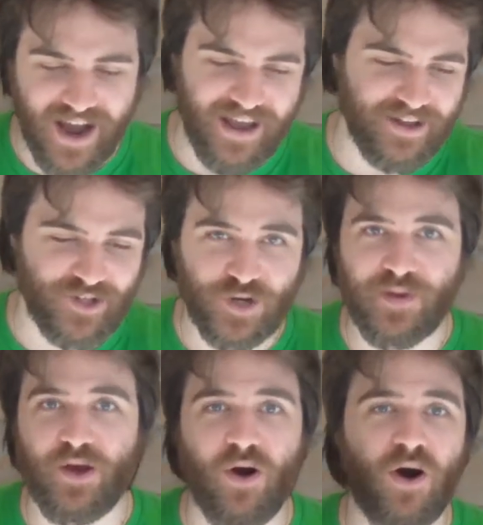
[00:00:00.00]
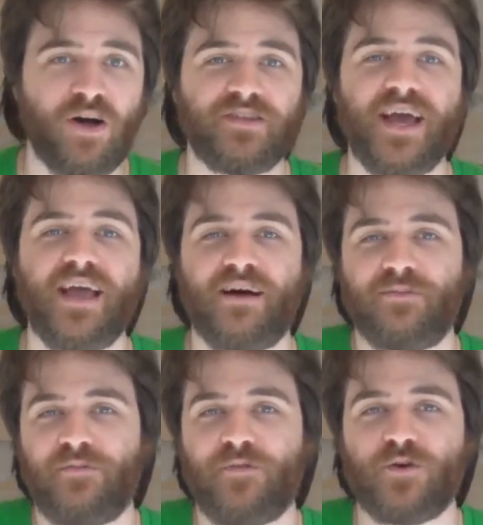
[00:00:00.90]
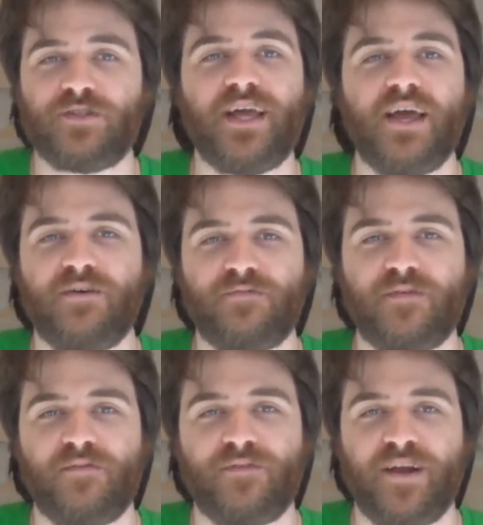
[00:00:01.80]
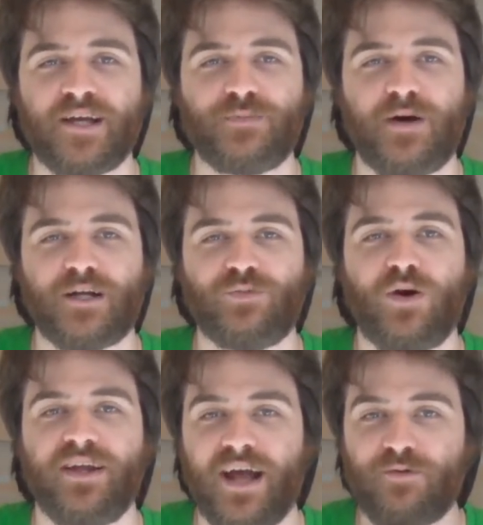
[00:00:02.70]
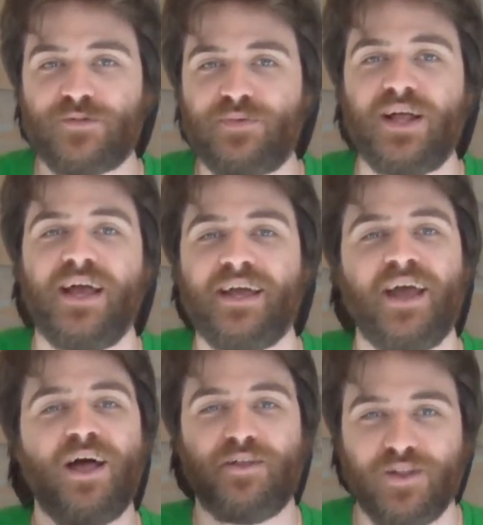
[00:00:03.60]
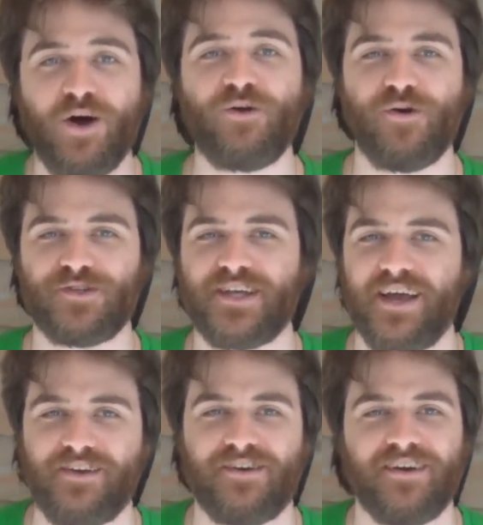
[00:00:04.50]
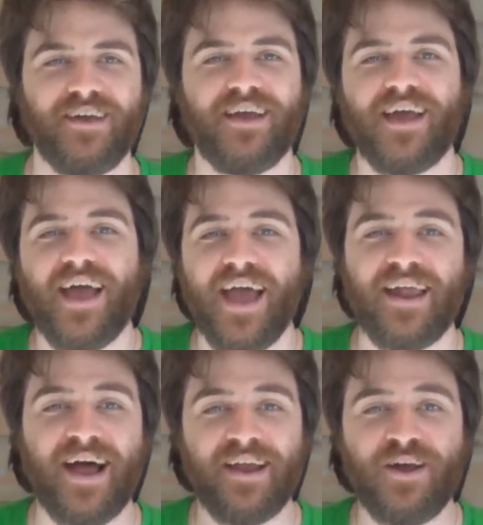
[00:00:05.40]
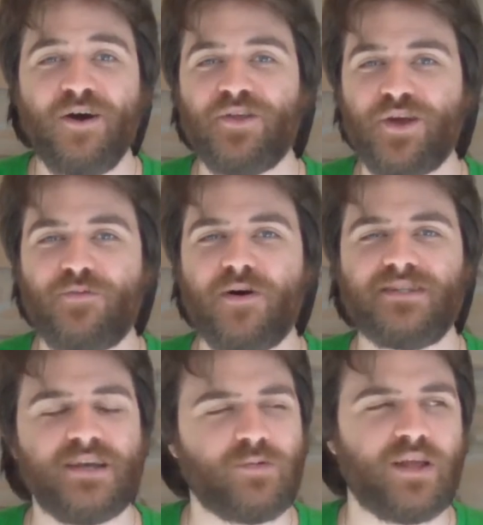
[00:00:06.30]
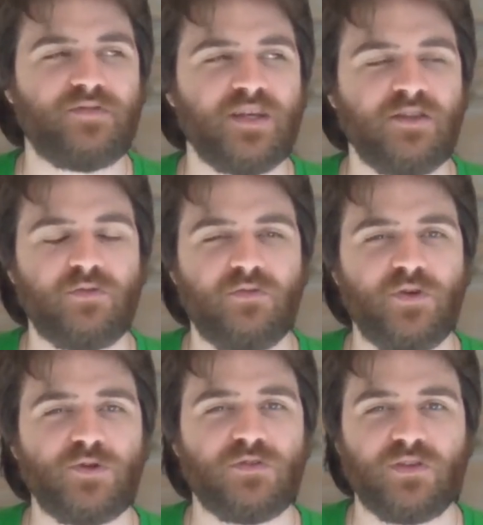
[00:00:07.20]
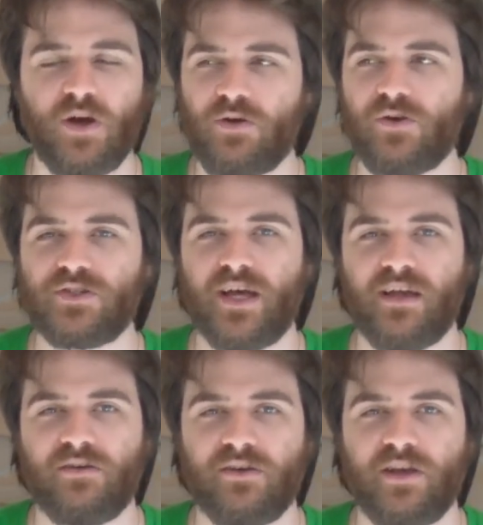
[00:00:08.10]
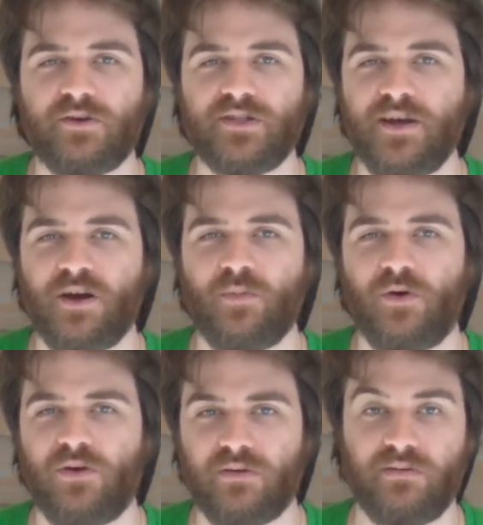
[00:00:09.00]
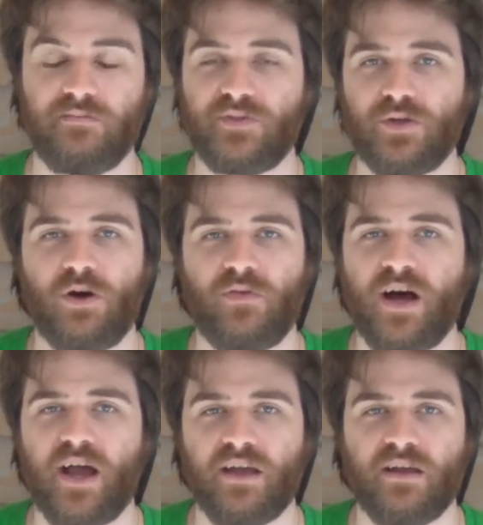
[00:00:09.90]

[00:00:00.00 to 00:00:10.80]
It took me all day on my first day of an Xbox One, and I was playing Loco Cycle. And I know that you're probably saying, well, I've seen the reviews of Loco Cycle and they're terrible. So have I.